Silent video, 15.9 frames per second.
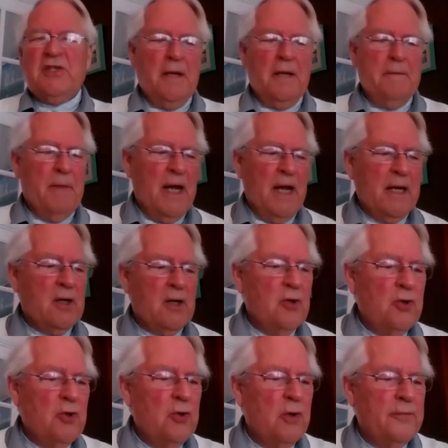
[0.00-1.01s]
And my
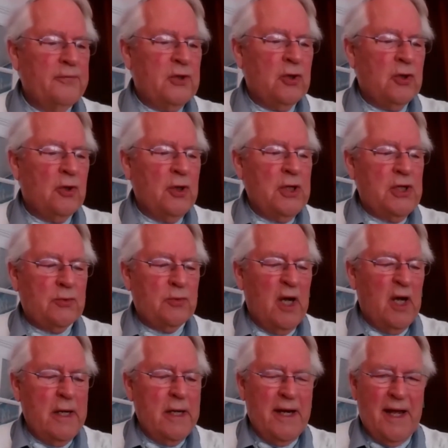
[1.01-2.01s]
guru of choice
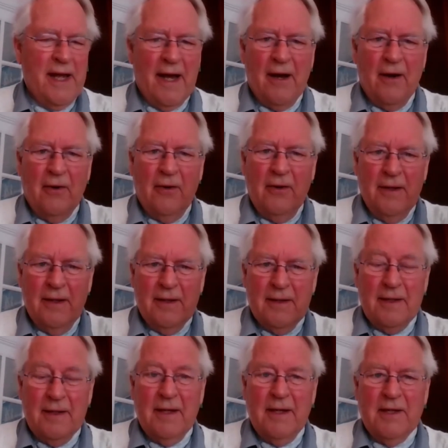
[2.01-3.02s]
right now
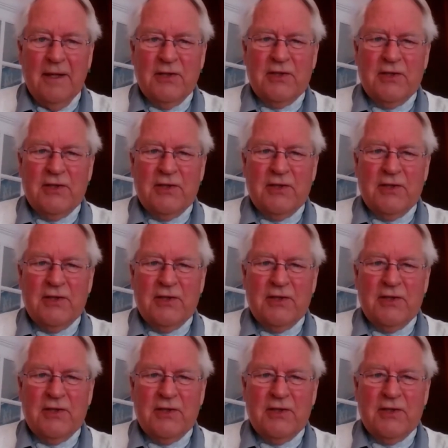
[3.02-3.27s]
is